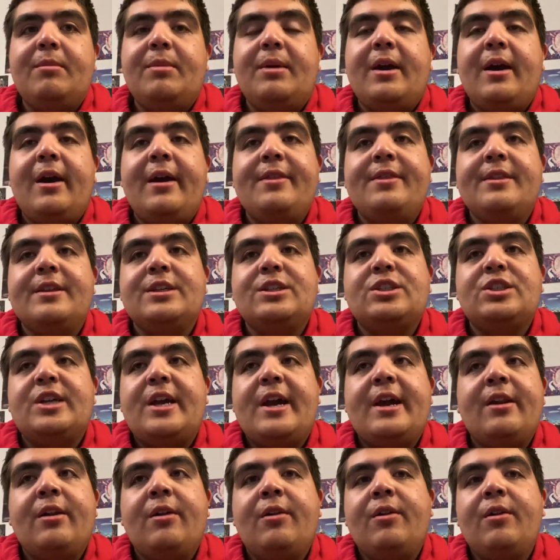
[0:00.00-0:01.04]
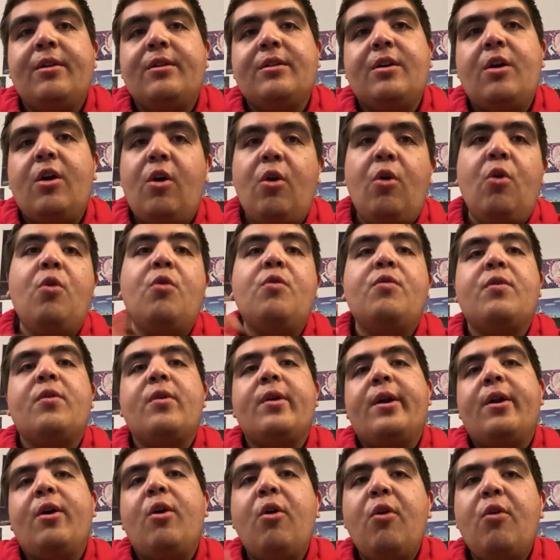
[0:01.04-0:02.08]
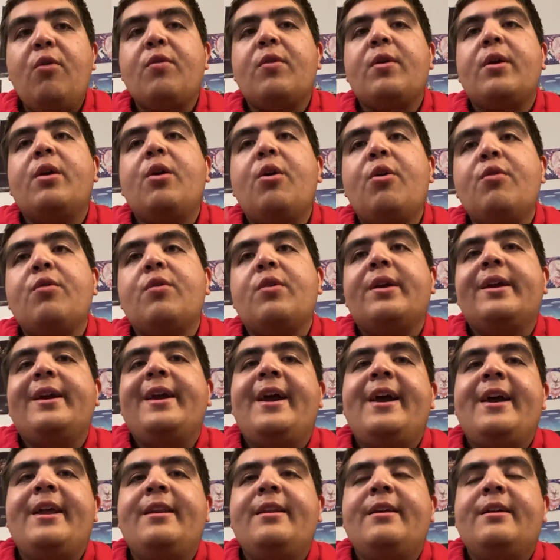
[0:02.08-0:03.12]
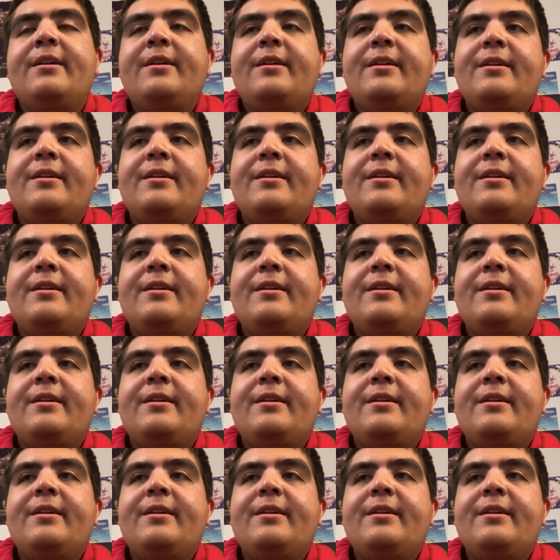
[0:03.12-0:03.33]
behind this channel over and over and over again.